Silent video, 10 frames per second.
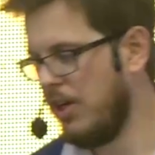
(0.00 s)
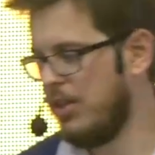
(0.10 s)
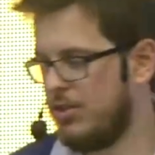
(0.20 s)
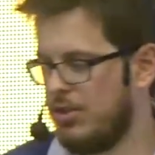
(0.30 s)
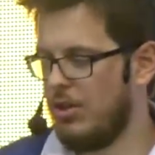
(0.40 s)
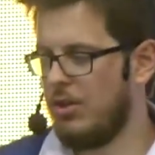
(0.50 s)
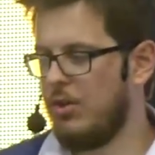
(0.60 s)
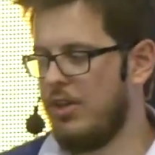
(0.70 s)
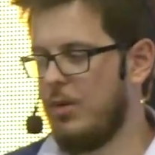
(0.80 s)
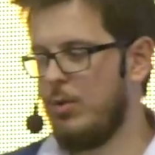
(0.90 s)

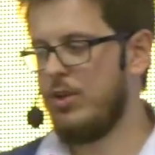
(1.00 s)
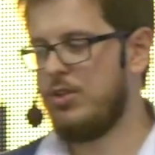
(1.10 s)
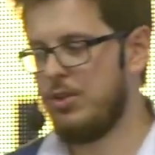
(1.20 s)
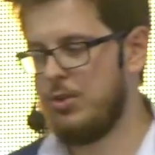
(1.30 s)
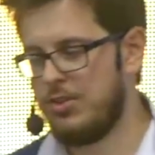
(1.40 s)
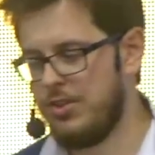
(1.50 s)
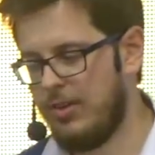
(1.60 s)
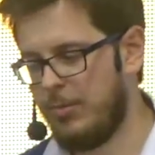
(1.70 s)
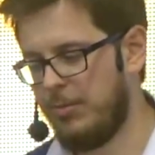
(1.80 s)
So they wanted to use the web